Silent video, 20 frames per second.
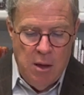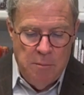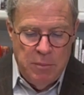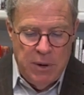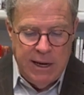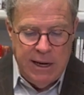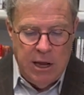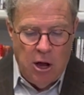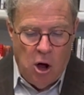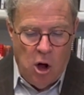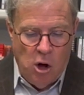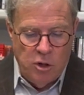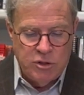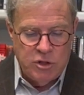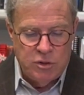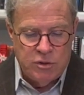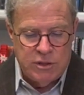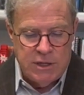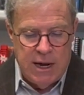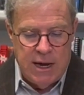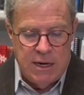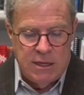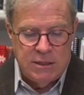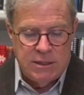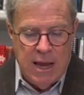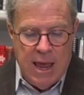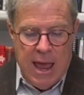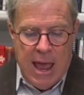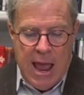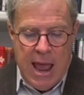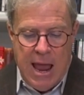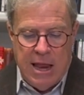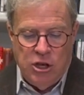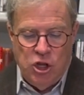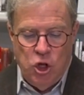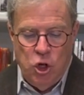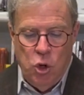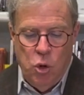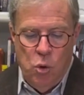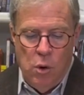But he also says, and
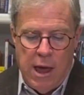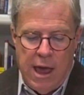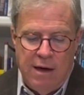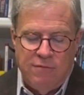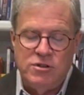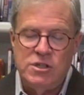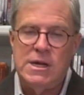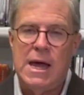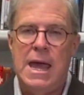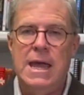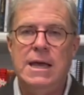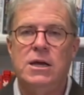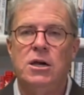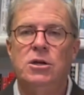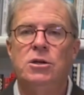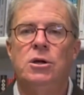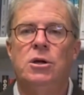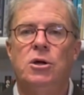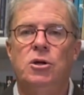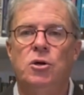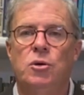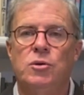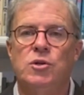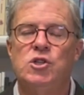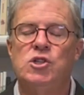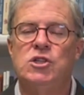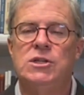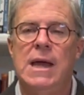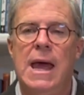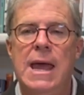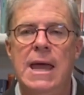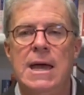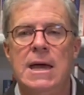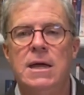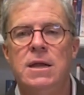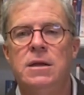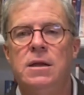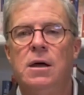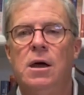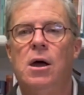you have taken your
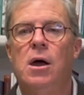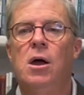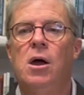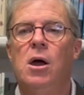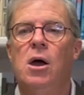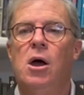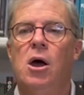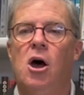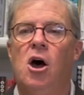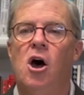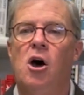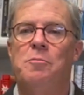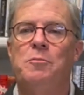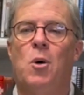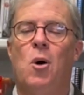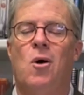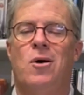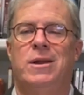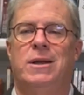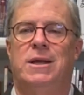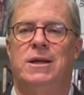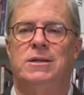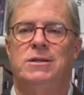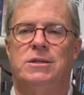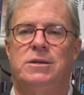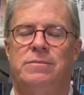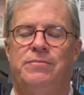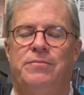stand upon it.